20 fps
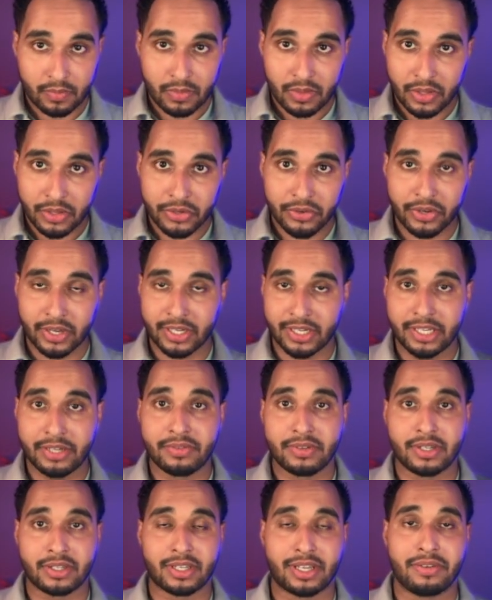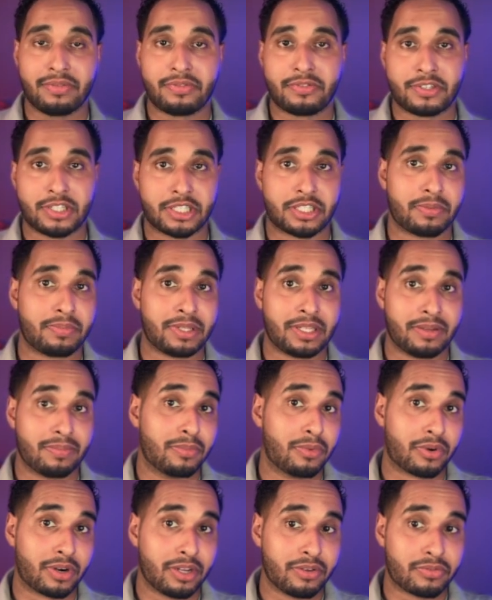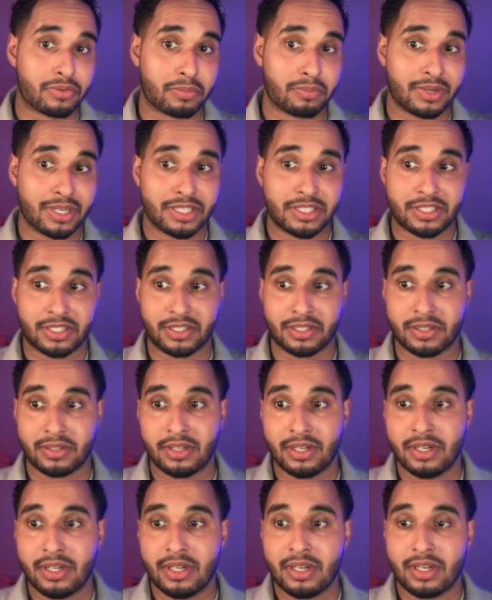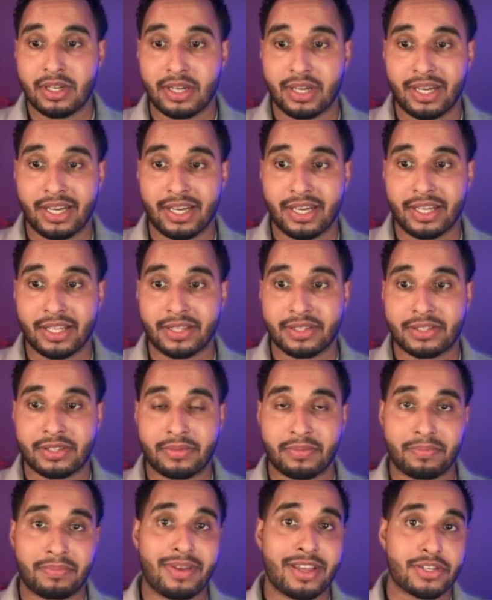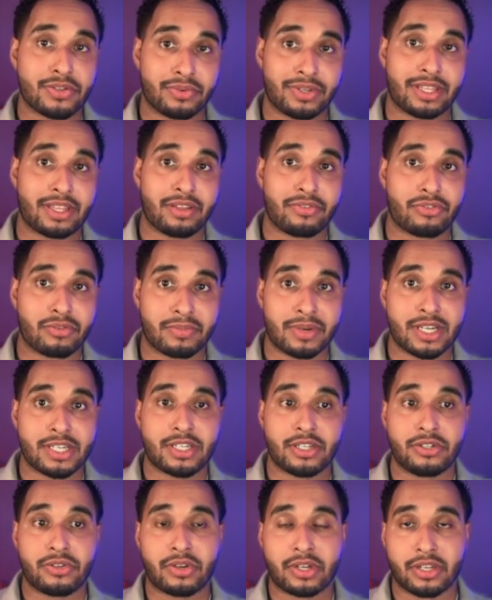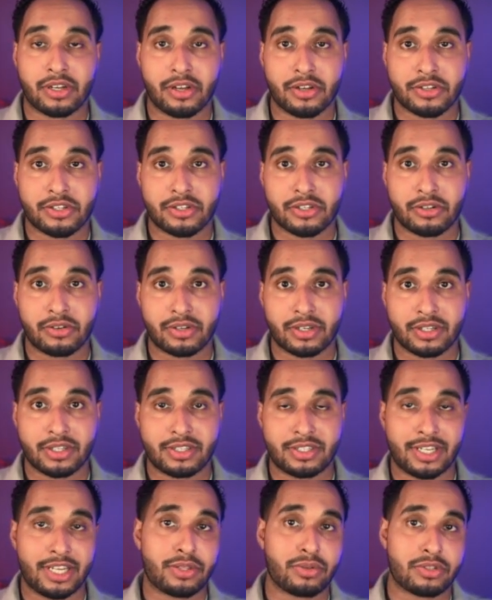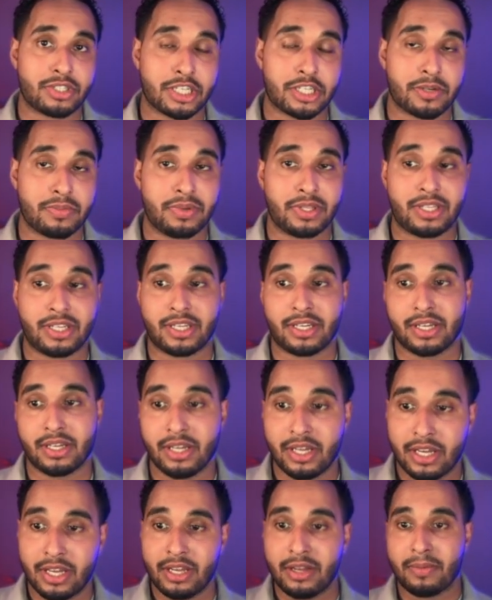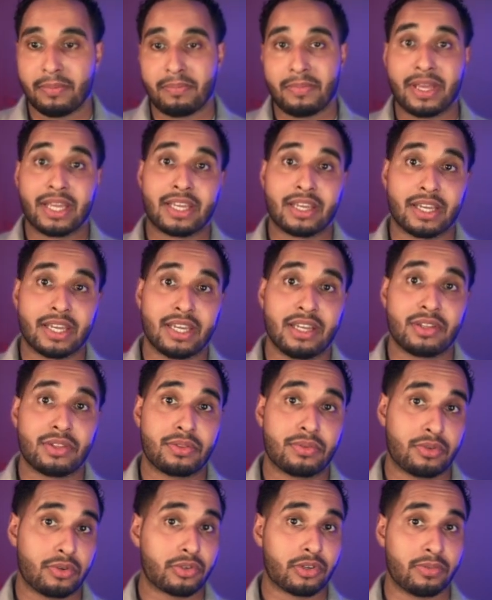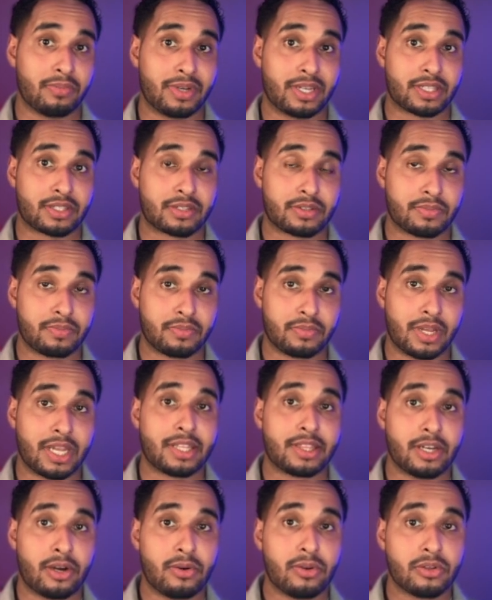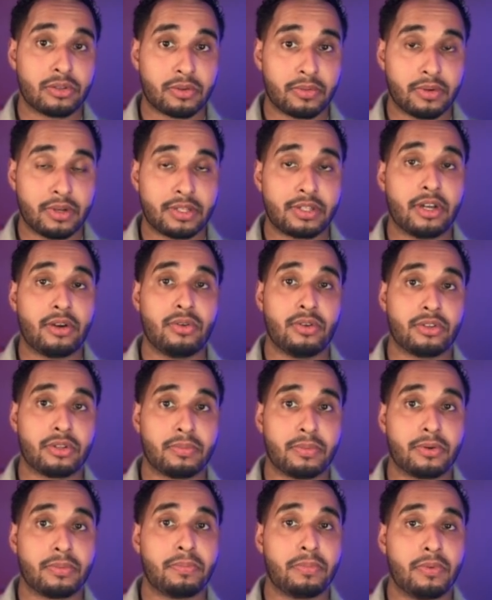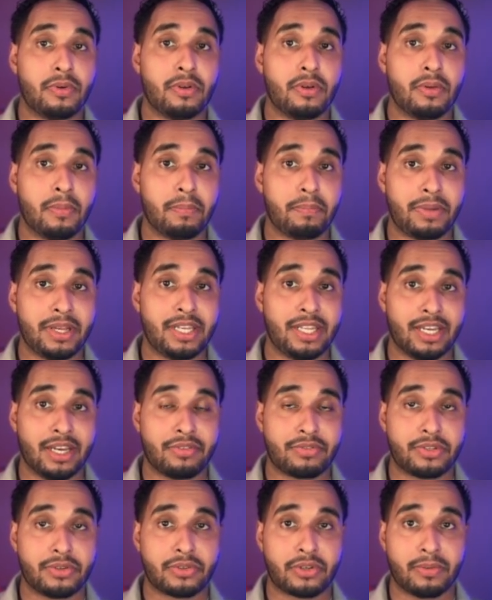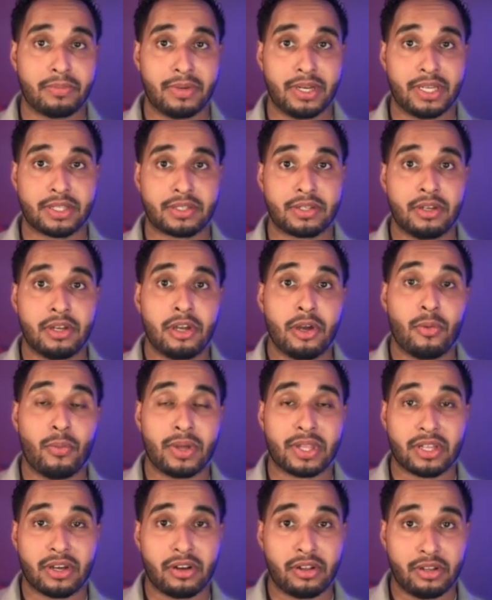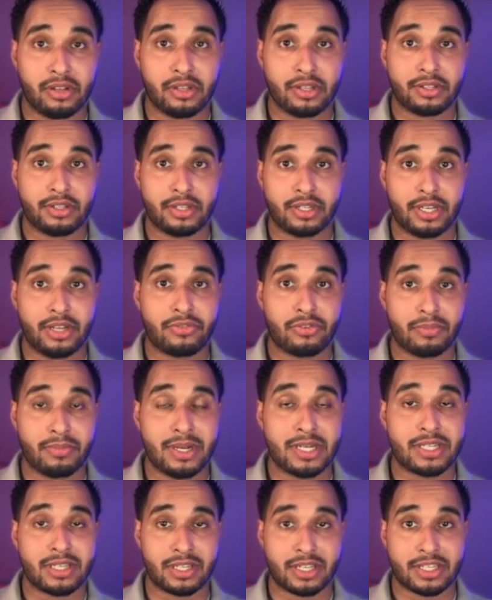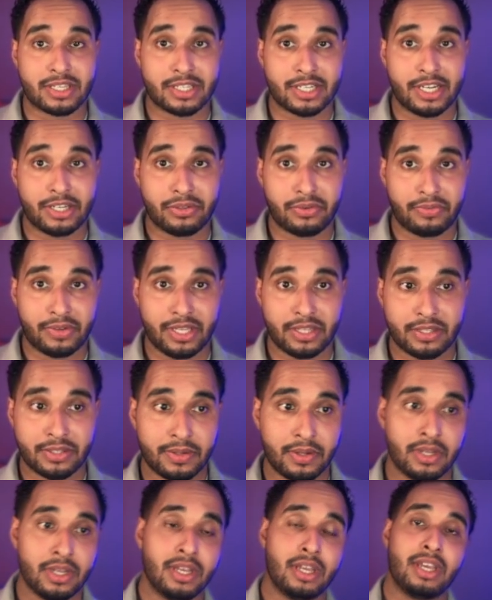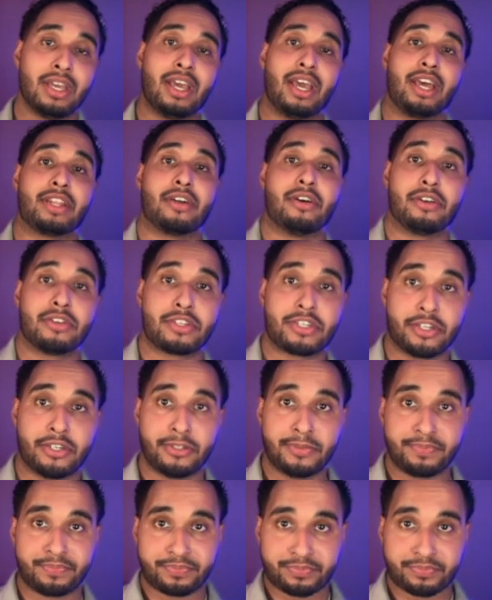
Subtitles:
You can even give ChatGPT more information, and based on that information, you can also say to ChatGPT, make a document, a downloadable PDF document with all the information inside of it, and also